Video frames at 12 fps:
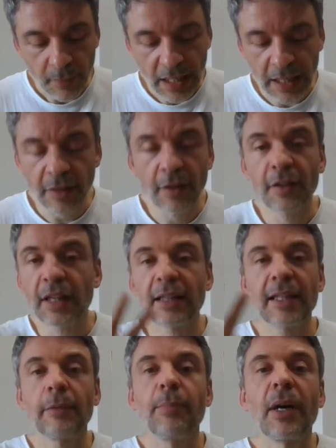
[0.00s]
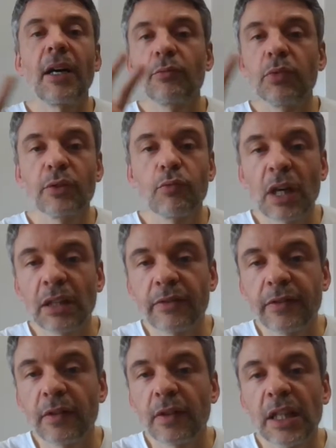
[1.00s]
And I thought that that part was
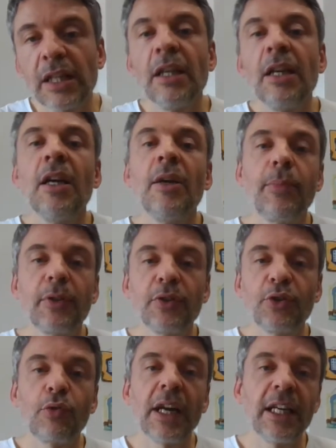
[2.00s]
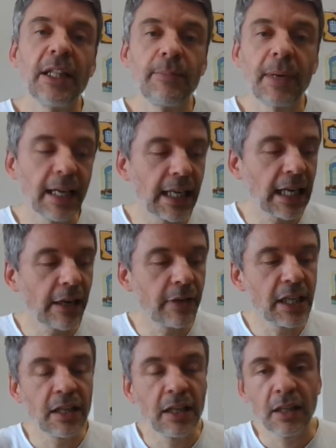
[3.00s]
wonderfully portrayed by
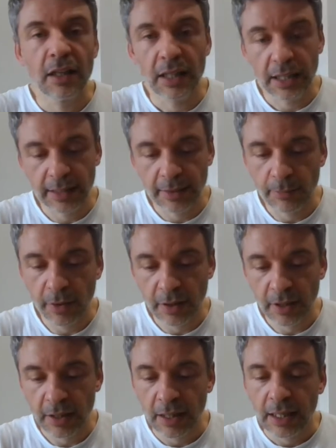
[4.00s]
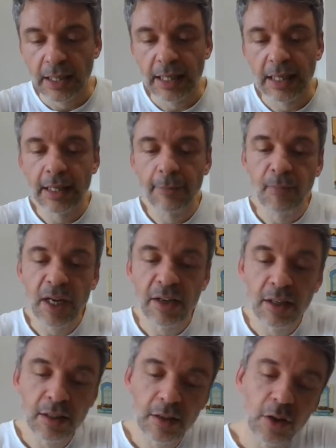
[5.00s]
Gary in the book.
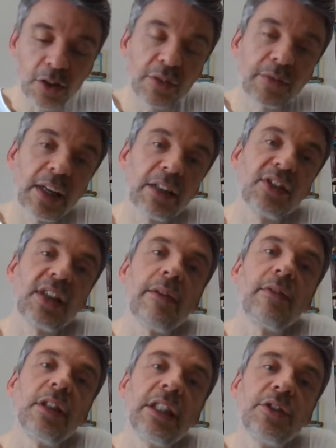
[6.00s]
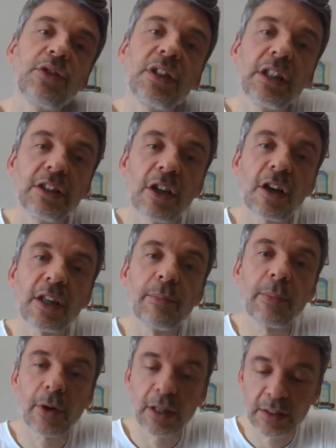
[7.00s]
I also found several interesting
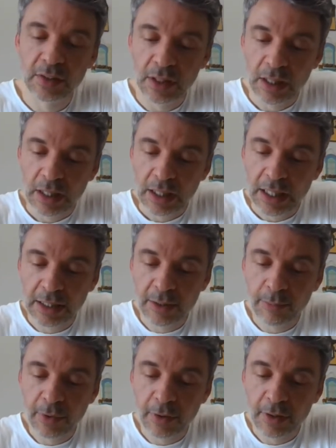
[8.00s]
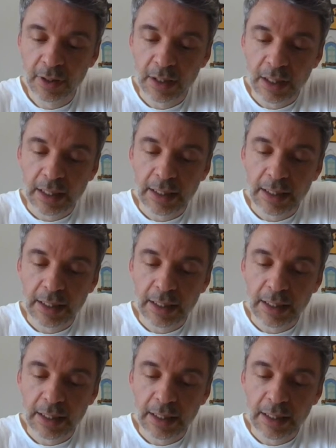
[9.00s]
talking points in the book.